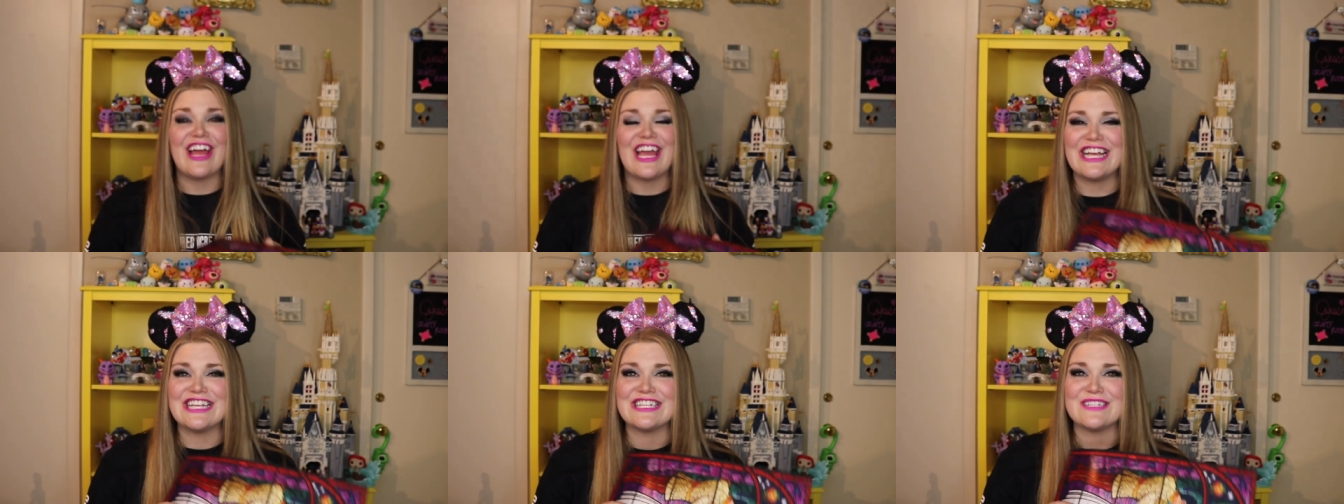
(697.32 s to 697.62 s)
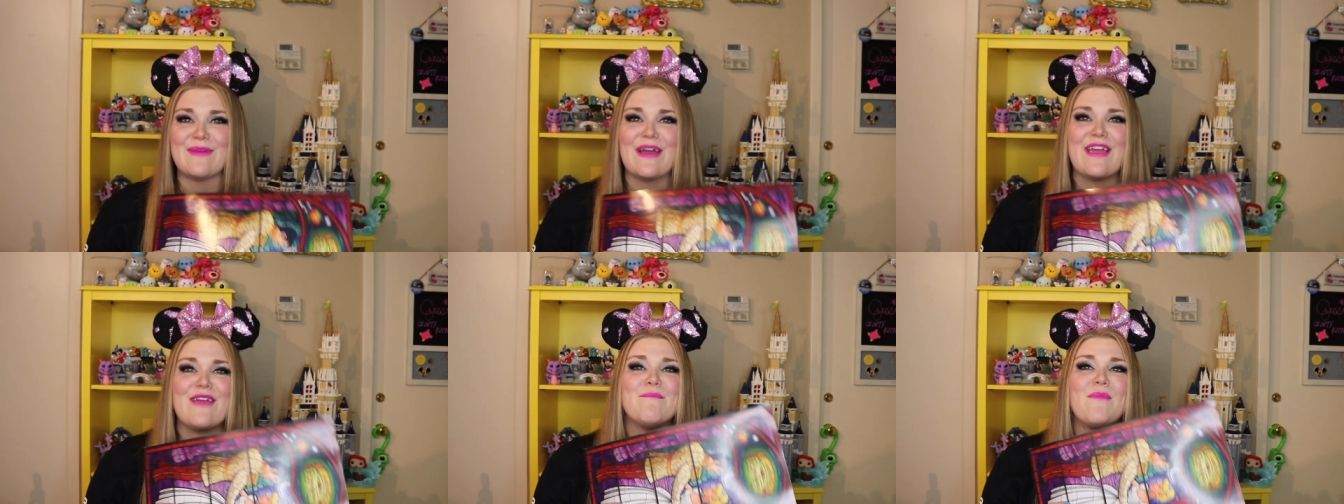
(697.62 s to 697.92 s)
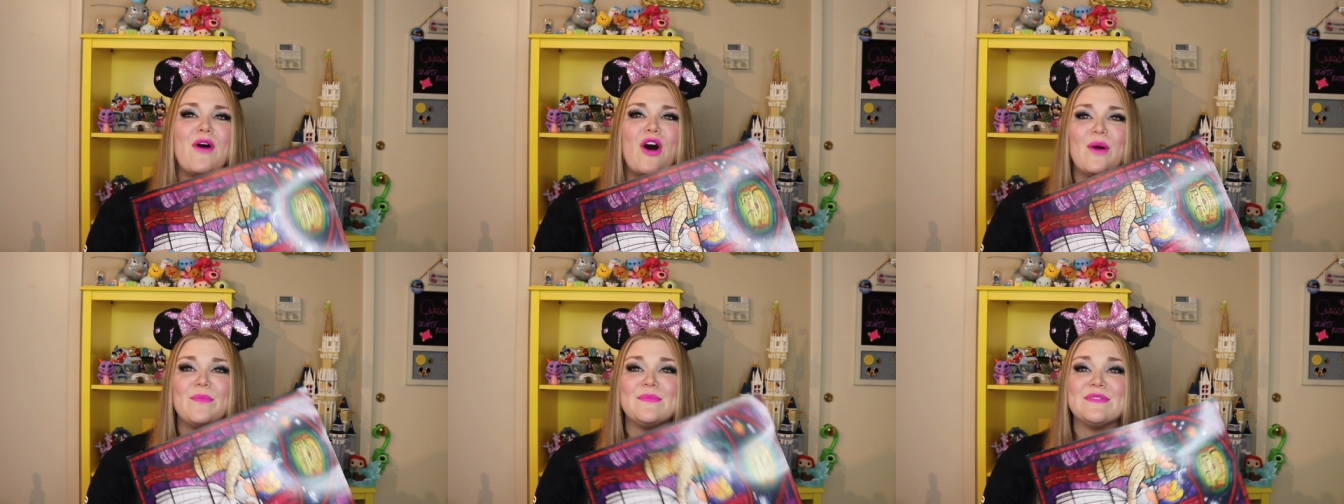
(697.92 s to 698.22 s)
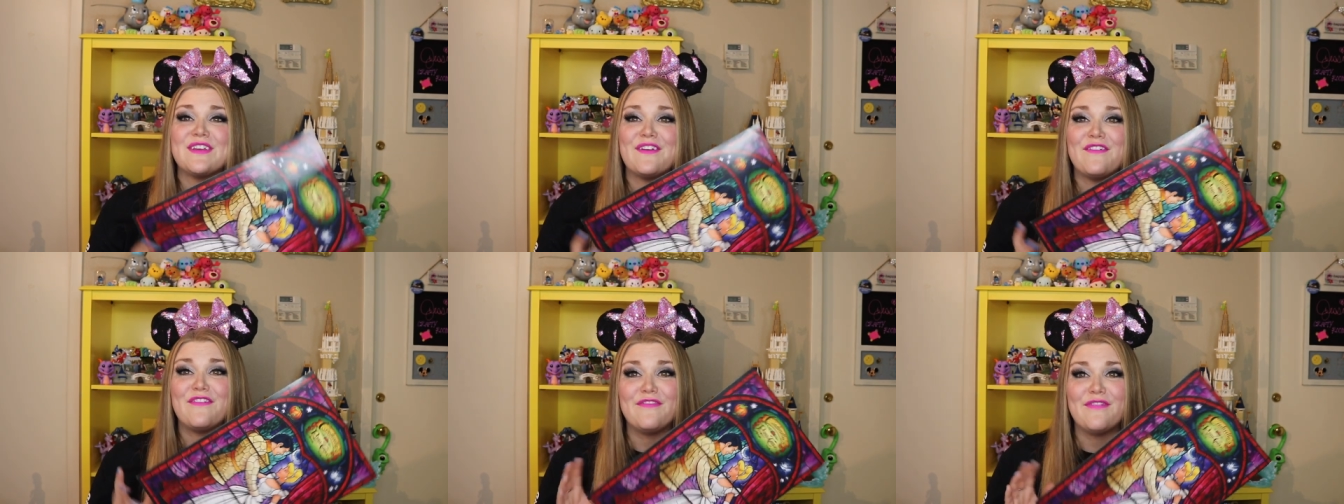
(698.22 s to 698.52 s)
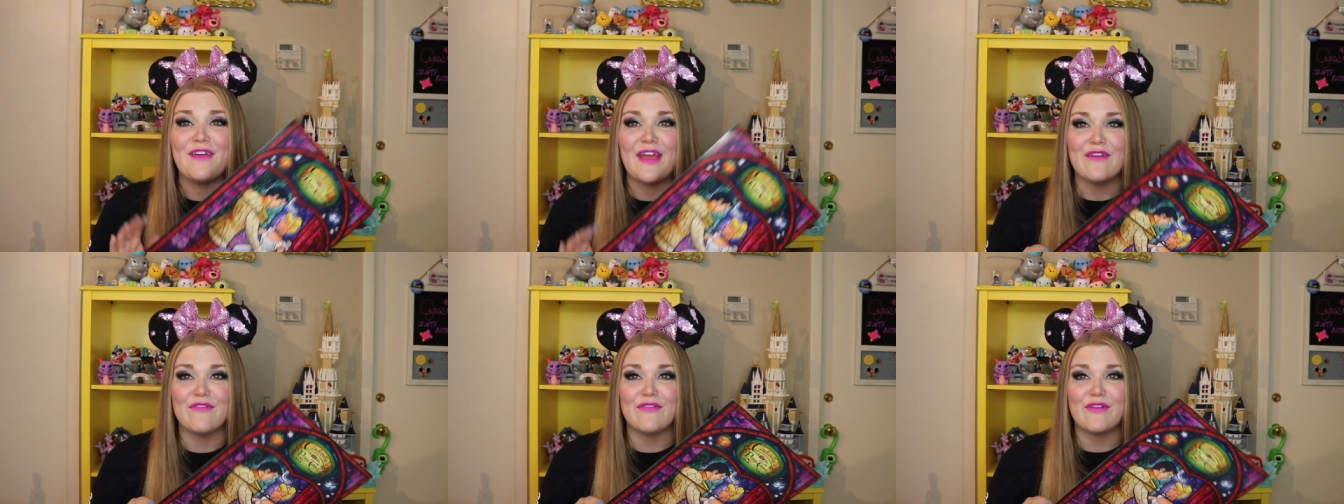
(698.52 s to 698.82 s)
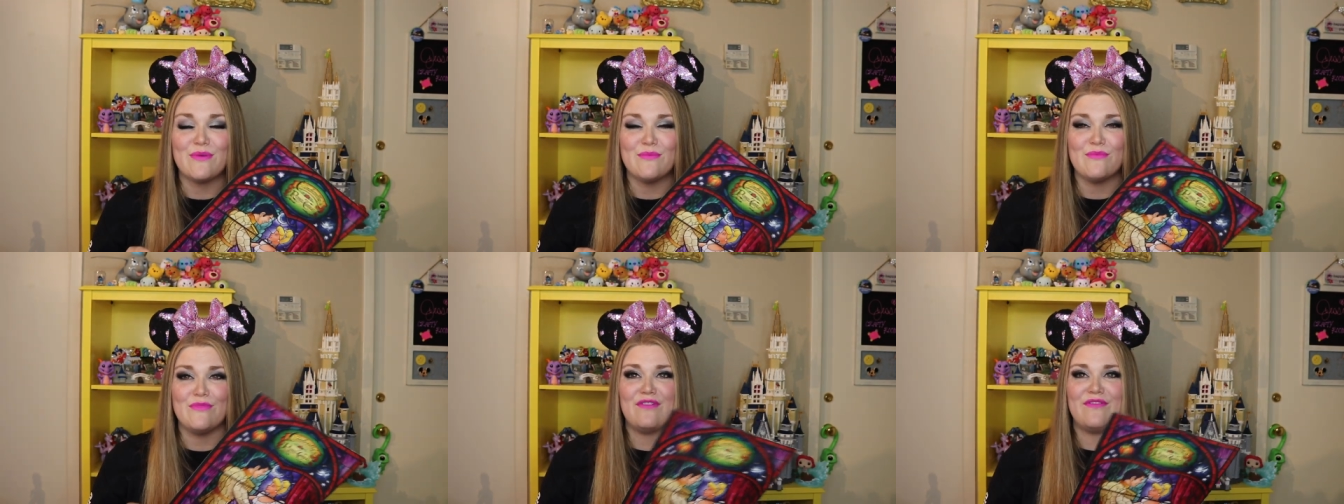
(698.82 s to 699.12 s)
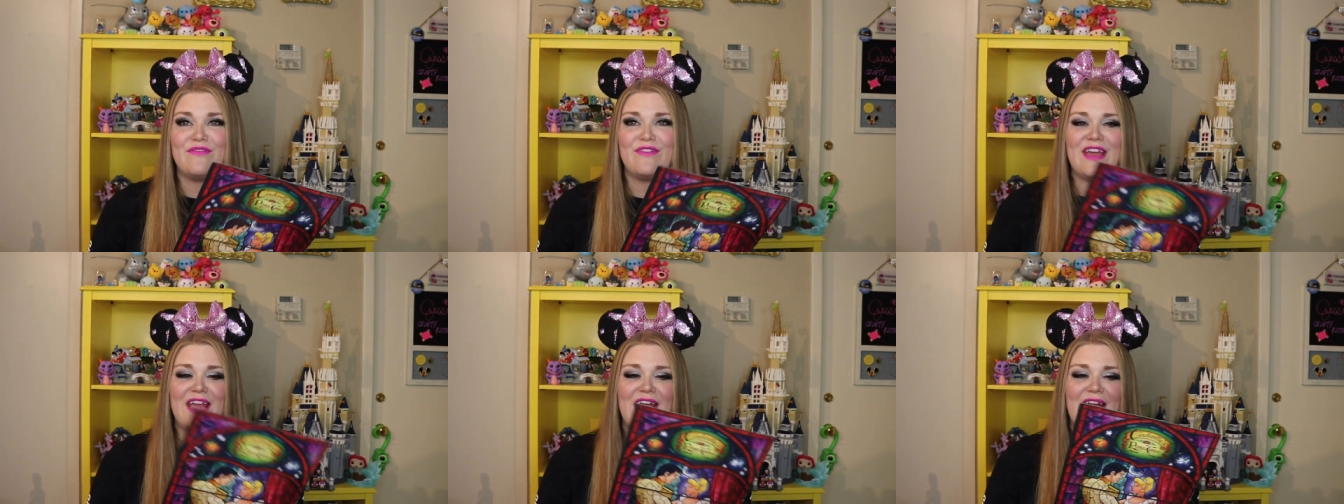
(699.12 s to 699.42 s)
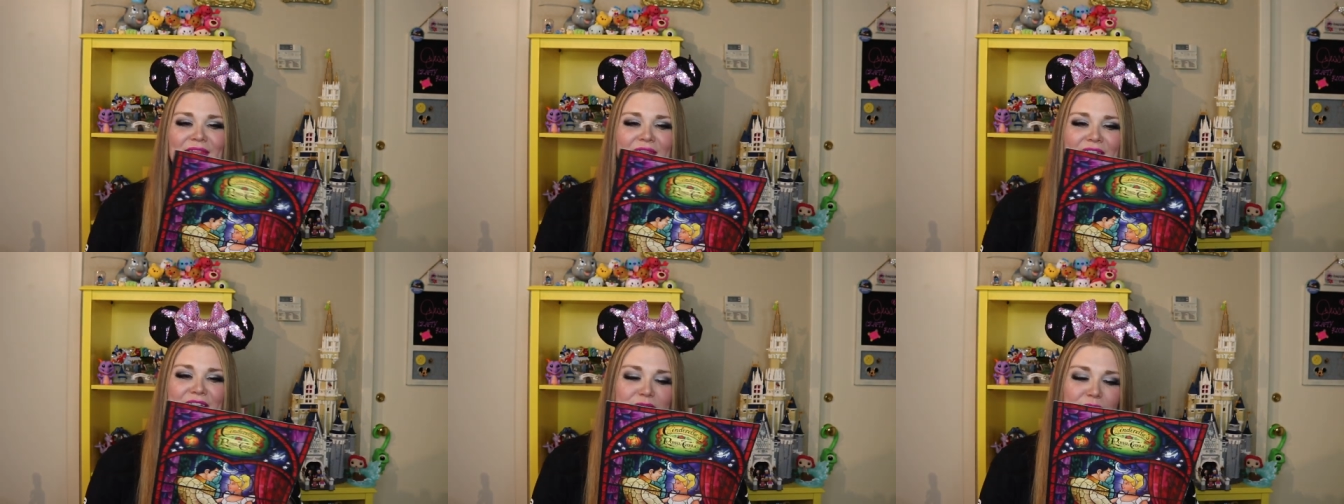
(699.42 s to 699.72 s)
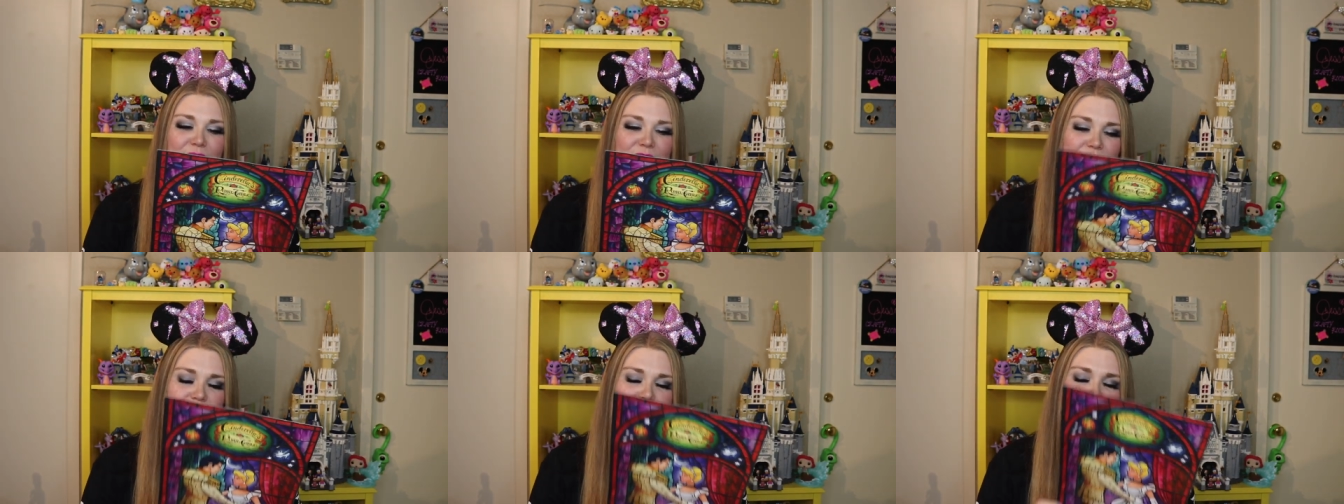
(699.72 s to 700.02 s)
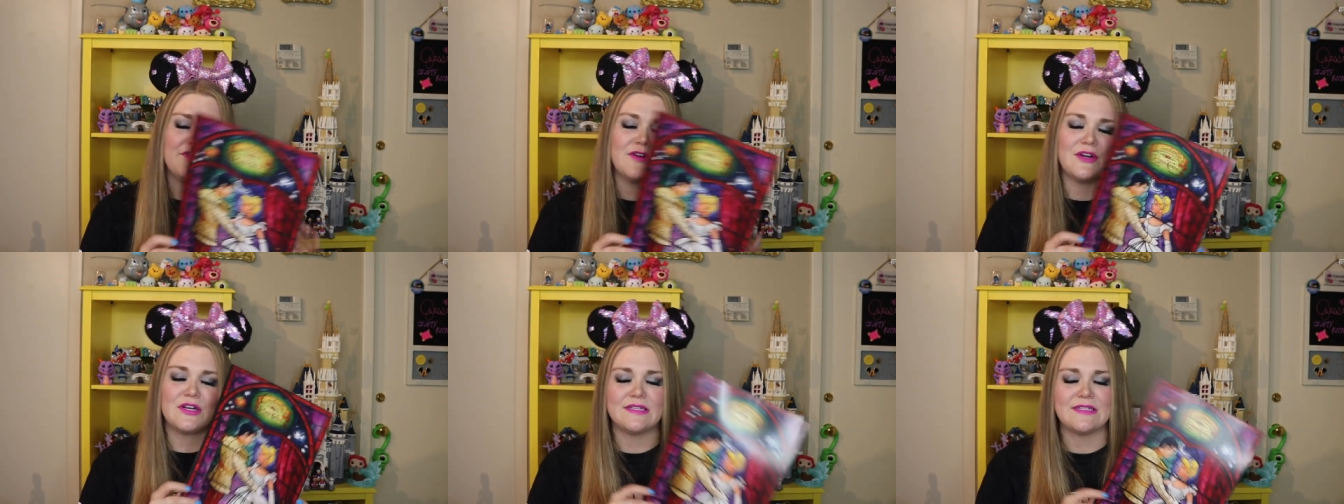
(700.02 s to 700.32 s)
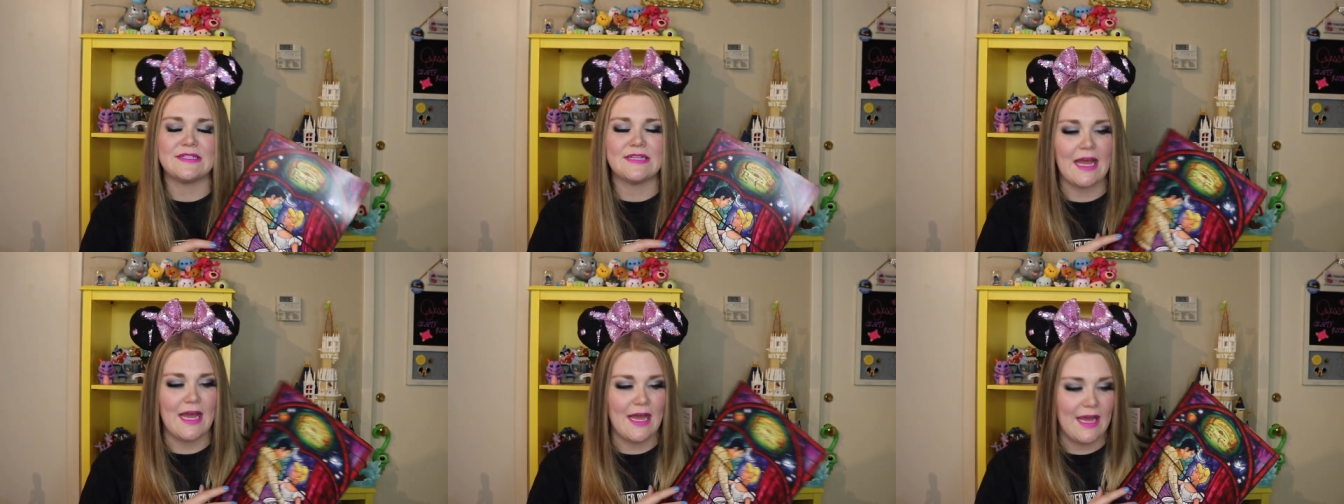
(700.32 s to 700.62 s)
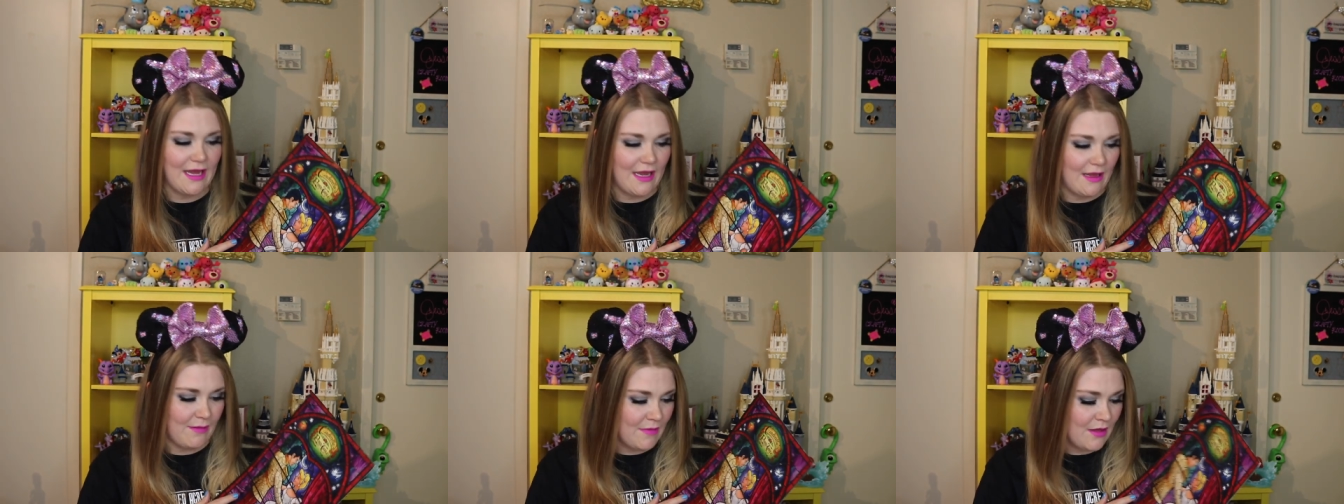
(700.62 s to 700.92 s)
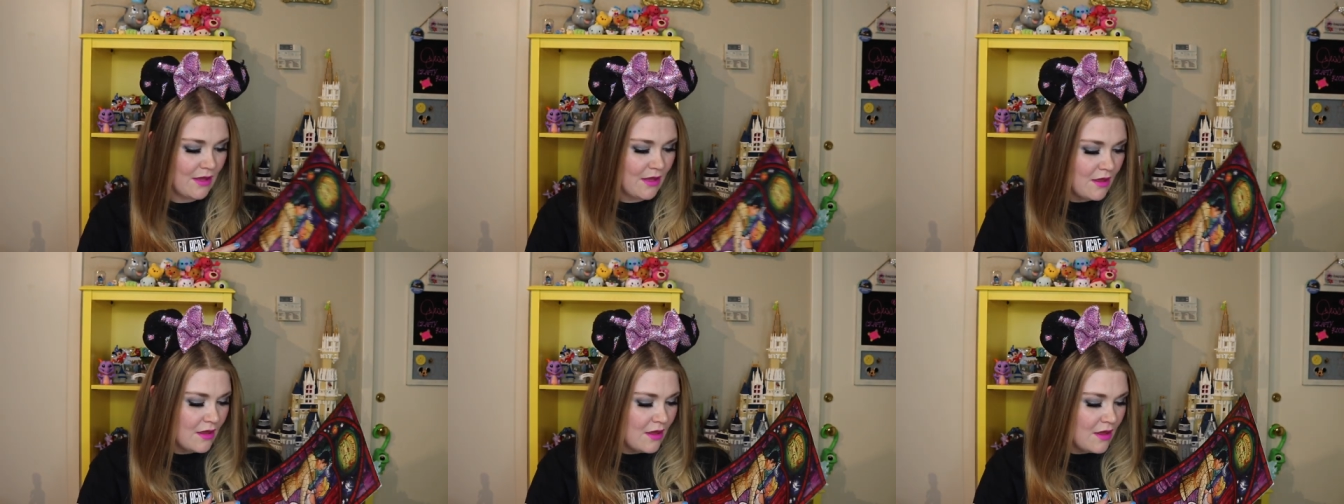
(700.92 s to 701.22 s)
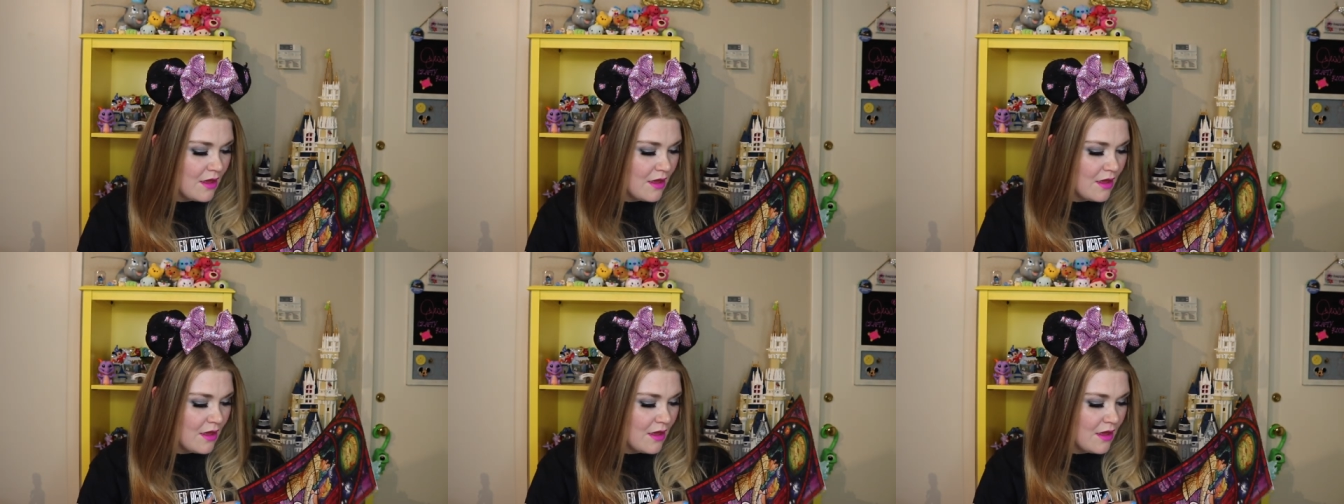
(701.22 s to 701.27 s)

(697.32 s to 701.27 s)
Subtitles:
is my mom's favorite movie, and this was the first time